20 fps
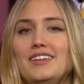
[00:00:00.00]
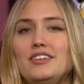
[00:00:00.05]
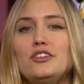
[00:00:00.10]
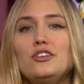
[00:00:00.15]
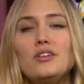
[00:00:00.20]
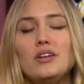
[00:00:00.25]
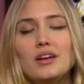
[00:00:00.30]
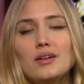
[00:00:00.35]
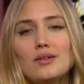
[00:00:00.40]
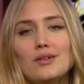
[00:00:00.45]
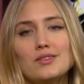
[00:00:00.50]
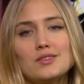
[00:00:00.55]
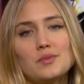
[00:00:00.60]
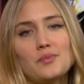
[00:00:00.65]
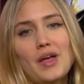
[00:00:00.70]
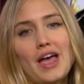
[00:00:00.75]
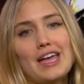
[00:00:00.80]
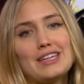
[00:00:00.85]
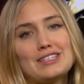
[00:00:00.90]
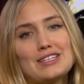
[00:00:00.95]
New heroes
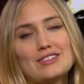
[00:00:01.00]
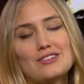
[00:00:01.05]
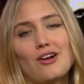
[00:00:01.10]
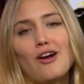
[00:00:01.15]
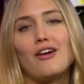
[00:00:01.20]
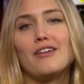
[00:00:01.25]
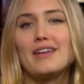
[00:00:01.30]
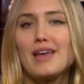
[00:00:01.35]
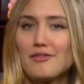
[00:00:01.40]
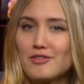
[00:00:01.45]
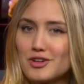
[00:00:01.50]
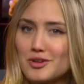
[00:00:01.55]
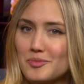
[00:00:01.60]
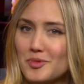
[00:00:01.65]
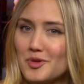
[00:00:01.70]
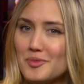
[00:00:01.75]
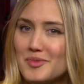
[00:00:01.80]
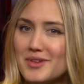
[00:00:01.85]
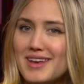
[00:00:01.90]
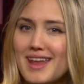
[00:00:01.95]
and patches are
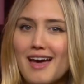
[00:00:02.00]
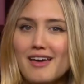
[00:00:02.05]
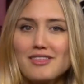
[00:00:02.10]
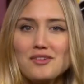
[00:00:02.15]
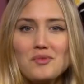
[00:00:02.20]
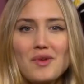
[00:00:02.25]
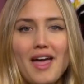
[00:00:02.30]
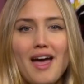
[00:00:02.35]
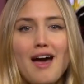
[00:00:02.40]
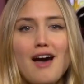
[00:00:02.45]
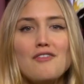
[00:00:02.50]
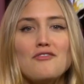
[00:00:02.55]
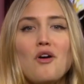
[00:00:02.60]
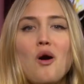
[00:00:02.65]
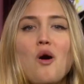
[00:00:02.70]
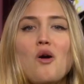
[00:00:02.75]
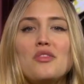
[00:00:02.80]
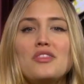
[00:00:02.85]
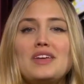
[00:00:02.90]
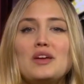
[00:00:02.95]
inevitable, but now that we
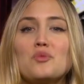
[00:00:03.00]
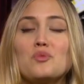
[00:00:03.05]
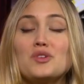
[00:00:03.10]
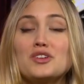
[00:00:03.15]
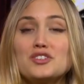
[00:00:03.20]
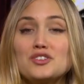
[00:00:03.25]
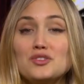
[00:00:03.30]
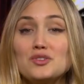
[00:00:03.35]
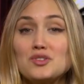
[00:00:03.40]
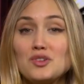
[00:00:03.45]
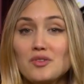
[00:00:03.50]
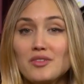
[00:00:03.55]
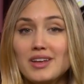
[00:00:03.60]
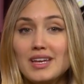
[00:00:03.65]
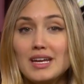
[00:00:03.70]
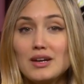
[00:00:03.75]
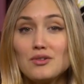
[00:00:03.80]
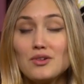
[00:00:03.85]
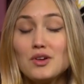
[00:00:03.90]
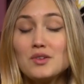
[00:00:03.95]
have all the original Dota
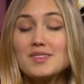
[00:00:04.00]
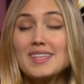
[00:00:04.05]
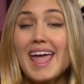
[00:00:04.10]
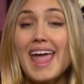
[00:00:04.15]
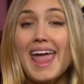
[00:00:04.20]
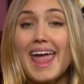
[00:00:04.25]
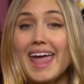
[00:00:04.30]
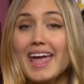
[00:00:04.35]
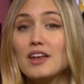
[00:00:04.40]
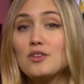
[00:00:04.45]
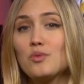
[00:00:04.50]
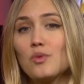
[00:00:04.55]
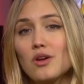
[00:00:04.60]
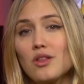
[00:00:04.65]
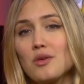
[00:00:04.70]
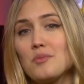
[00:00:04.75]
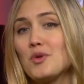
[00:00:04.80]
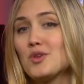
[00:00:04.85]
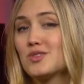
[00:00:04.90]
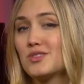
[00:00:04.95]
heroes and one
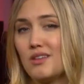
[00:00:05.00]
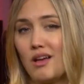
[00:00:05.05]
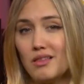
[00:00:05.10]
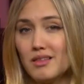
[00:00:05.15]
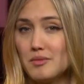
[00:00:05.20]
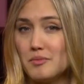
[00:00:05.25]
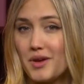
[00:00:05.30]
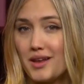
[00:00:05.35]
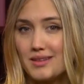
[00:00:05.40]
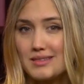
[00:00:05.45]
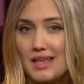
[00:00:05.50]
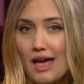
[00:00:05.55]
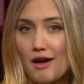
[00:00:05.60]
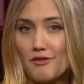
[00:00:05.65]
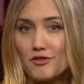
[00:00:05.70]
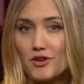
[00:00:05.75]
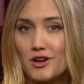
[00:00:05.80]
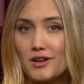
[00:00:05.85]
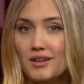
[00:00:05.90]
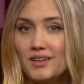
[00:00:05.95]
of the most solid metas
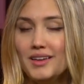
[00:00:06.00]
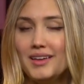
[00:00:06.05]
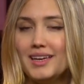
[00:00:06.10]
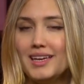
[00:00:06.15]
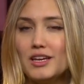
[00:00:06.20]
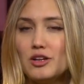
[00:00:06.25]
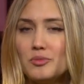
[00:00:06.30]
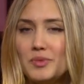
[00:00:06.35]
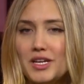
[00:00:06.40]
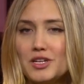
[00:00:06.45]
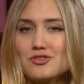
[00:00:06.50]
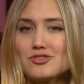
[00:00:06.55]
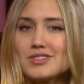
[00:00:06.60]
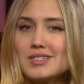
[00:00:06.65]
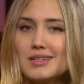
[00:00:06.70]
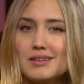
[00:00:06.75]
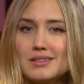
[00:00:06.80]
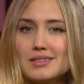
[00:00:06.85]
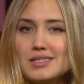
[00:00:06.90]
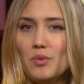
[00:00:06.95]
ever, it'll be
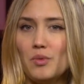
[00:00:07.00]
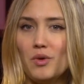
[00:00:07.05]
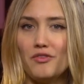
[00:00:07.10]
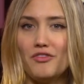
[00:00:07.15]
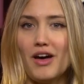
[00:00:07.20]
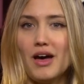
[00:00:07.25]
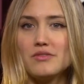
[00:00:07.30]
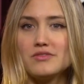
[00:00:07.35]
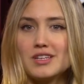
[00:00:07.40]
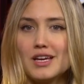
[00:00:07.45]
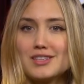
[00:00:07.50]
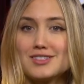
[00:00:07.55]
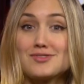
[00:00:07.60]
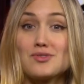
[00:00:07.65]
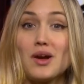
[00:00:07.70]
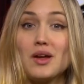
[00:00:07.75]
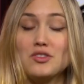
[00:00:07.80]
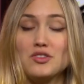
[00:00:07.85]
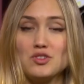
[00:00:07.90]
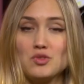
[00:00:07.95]
interesting what Valve does
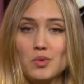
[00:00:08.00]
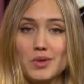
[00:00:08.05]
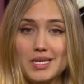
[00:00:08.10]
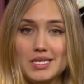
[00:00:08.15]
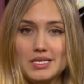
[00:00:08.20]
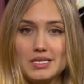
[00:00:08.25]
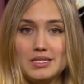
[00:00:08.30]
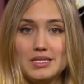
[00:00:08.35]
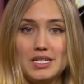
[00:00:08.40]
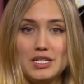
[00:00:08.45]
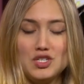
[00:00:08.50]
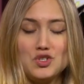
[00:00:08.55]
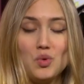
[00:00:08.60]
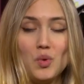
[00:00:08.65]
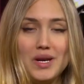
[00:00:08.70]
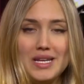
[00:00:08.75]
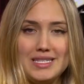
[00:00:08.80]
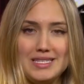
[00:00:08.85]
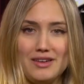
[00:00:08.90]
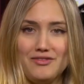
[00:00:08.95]
throughout the
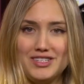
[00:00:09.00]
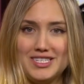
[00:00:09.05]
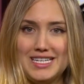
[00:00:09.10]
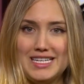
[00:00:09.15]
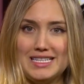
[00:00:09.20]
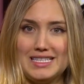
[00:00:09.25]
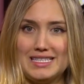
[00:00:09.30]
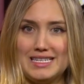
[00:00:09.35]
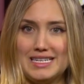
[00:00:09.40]
2016-2017